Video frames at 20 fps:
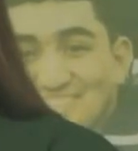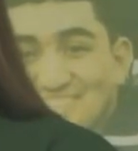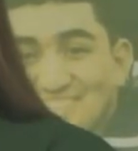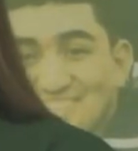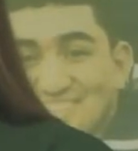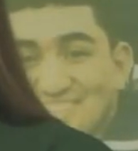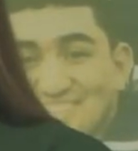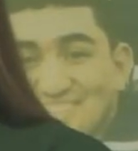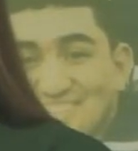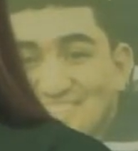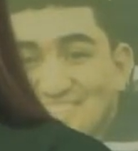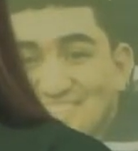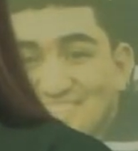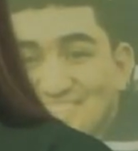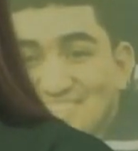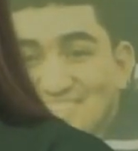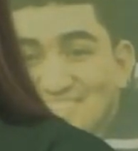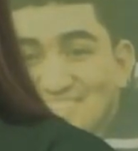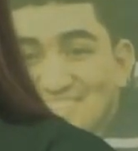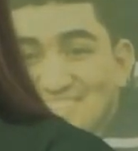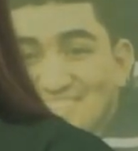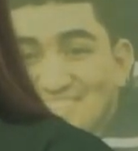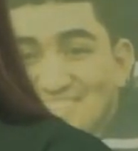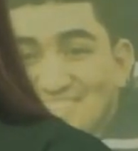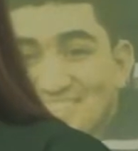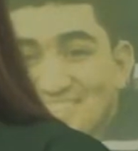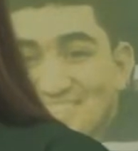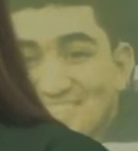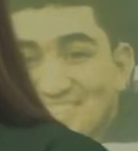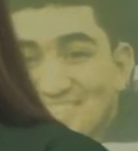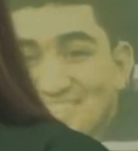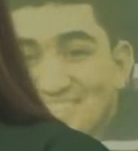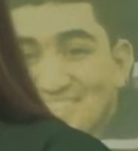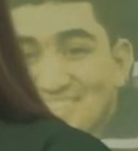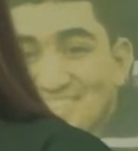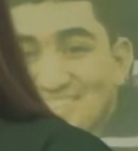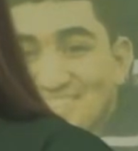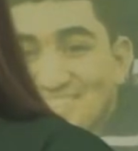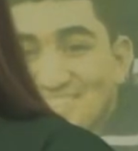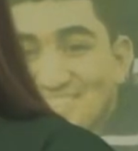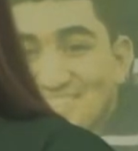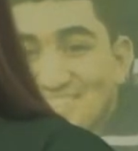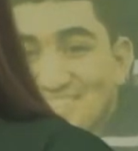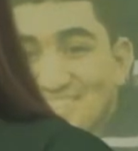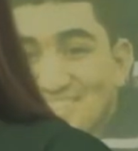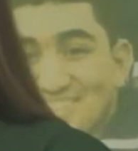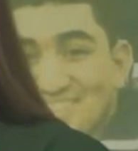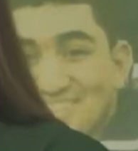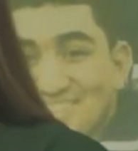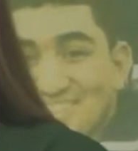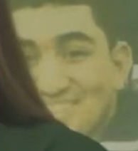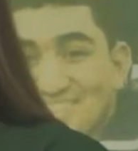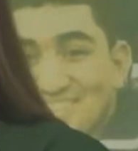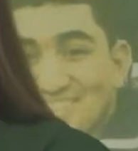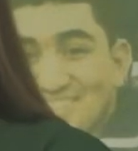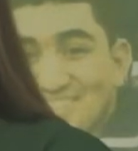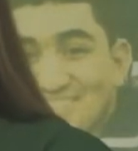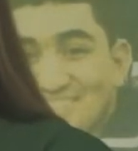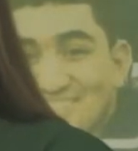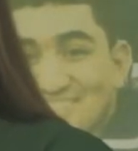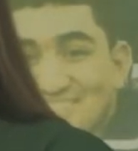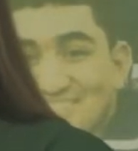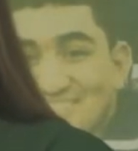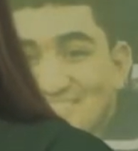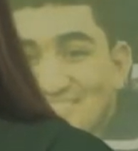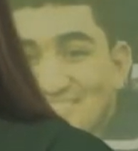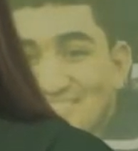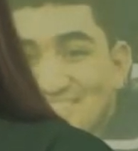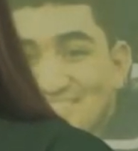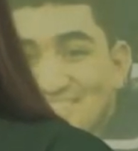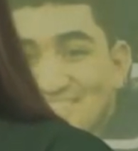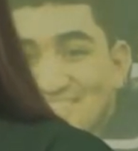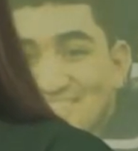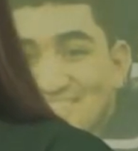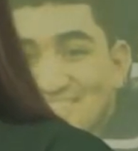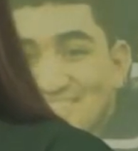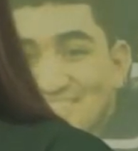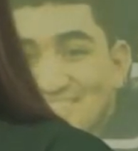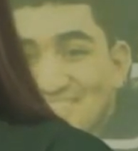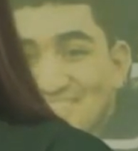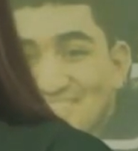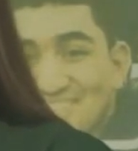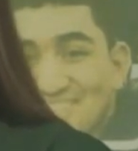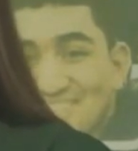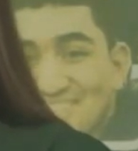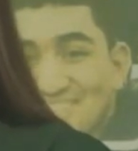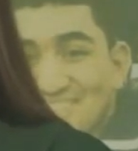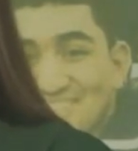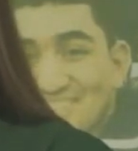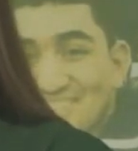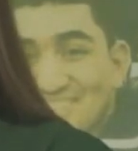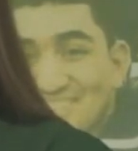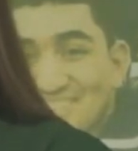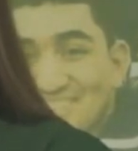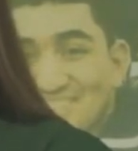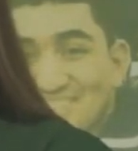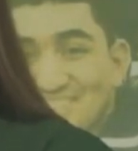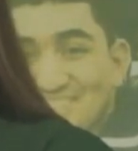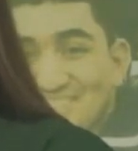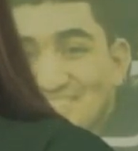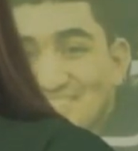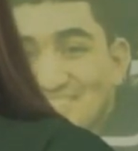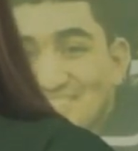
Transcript: (silent)